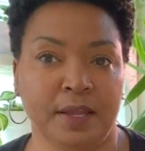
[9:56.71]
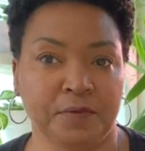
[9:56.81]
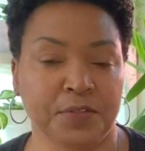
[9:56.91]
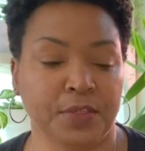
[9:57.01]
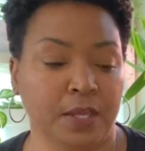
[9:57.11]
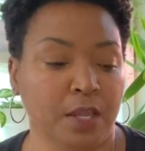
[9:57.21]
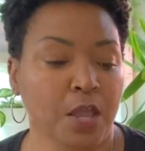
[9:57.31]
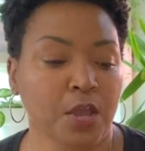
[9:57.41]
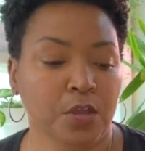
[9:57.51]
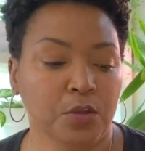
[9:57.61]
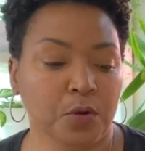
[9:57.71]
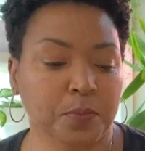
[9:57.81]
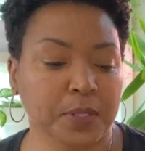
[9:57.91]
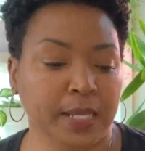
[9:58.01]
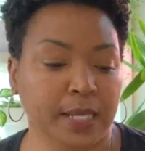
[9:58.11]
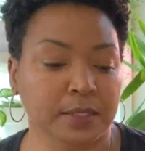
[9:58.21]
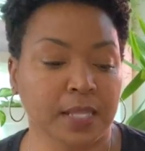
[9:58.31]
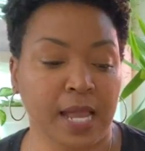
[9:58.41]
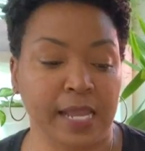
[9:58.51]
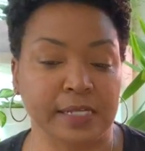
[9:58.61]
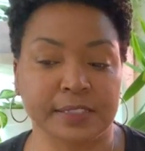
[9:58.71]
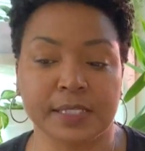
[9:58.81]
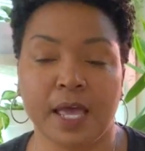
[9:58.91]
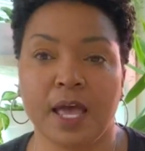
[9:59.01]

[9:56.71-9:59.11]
everything, your plant likes.